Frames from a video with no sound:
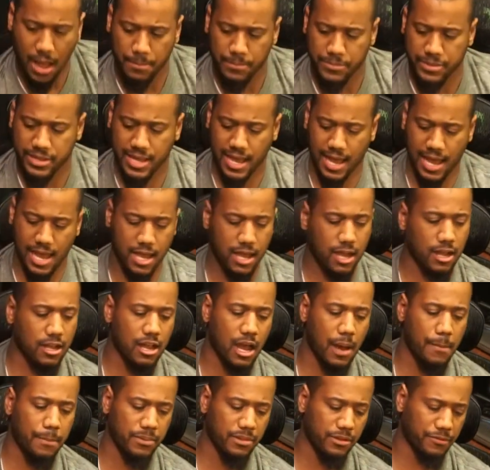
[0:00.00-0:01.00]
You got a
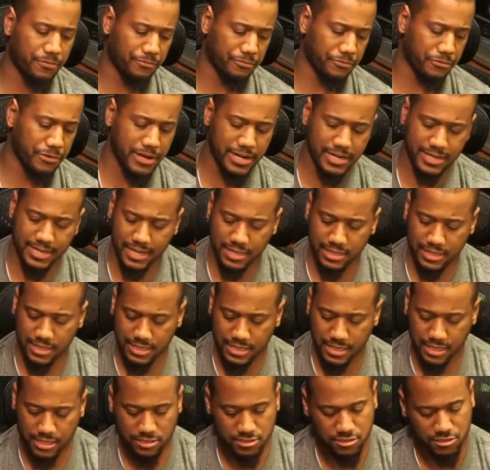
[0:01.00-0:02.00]
couple of free dilly
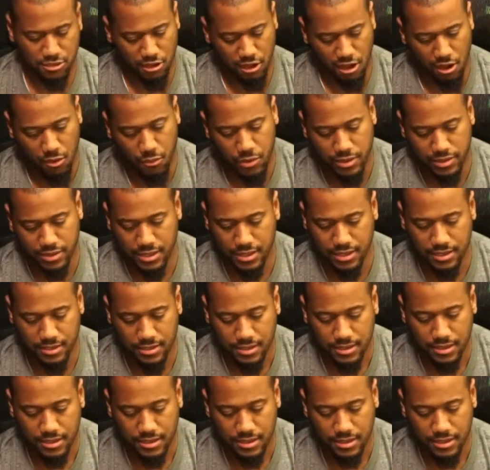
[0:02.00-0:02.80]
deals to go with it.